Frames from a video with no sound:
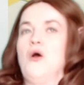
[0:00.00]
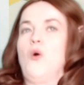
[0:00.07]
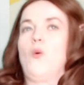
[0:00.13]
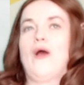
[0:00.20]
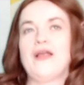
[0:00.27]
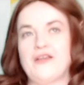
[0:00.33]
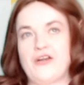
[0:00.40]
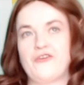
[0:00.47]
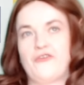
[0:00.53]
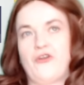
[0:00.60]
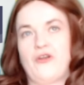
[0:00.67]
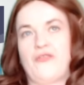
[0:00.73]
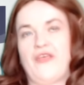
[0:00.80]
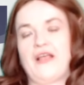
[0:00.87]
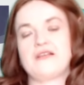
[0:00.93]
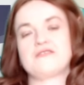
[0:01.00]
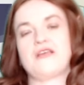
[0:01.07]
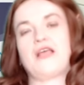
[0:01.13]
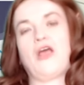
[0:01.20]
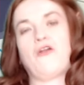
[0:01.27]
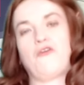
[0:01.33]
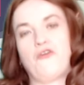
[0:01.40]
when you're doing things
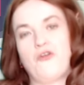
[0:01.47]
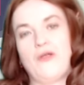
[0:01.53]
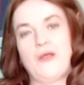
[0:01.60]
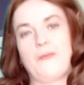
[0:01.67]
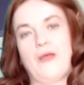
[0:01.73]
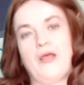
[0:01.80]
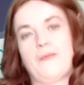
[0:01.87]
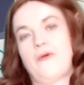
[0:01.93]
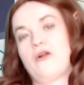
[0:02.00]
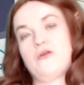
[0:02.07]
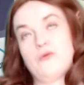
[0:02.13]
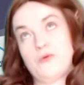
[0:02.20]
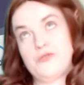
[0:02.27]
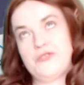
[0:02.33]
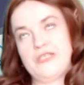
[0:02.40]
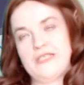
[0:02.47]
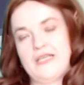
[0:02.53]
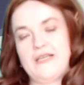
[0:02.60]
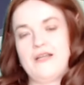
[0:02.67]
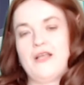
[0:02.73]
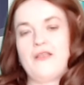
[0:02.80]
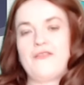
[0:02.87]
like a Ruey paper close
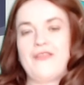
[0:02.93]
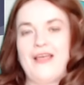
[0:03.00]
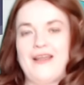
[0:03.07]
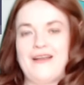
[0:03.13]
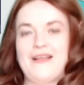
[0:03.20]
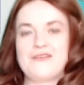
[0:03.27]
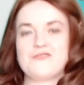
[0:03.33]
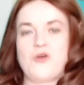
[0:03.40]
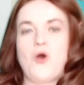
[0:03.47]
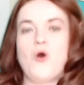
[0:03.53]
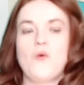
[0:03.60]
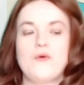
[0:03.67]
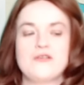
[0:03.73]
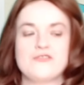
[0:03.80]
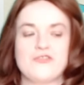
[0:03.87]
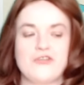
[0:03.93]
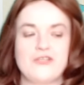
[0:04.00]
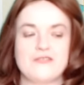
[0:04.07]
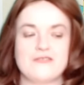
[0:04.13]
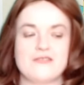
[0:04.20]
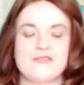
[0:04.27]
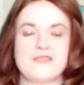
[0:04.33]
reading, then it's always
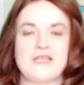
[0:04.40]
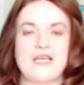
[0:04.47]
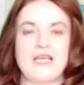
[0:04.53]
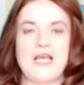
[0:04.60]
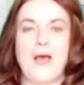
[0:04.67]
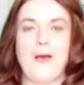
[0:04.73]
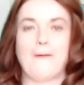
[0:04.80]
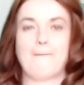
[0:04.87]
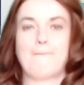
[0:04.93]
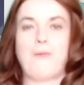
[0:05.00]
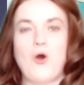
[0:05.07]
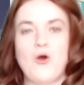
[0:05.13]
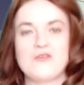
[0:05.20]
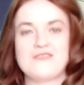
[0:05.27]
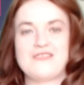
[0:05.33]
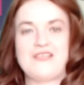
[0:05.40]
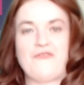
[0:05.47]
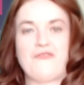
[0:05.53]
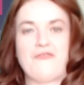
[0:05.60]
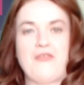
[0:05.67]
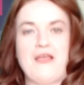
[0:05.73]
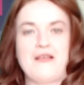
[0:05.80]
good to say
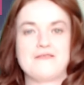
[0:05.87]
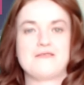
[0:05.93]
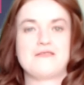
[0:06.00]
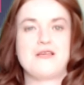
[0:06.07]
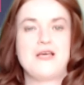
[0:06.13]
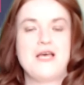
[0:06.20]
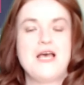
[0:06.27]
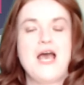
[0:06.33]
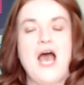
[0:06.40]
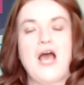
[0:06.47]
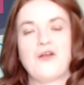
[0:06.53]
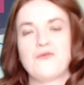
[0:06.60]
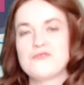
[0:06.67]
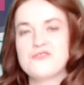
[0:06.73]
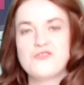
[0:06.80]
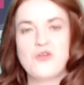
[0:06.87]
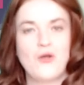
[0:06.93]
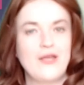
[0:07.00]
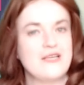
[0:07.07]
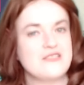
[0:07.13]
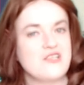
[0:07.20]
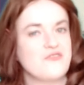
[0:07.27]
positive things. I know it's
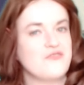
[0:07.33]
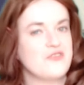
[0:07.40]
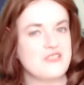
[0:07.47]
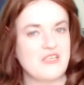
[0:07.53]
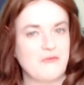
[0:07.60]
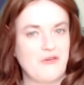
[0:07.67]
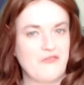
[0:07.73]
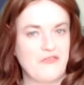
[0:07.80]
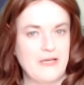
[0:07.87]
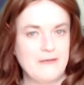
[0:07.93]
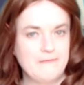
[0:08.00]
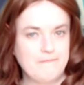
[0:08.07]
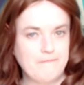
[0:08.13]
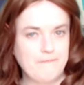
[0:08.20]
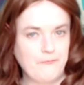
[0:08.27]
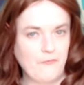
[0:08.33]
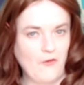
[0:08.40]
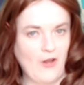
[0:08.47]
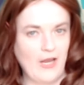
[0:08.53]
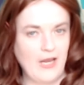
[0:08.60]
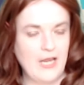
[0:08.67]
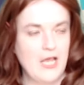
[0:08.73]
not easy for some of you,
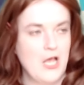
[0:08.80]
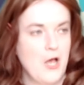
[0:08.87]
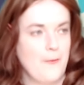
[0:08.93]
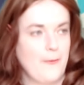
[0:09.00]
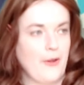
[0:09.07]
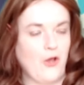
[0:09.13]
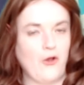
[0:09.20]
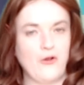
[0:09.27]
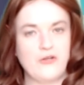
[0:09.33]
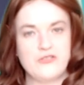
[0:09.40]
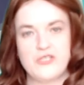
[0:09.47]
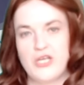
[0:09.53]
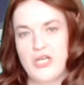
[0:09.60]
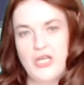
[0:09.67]
right? Because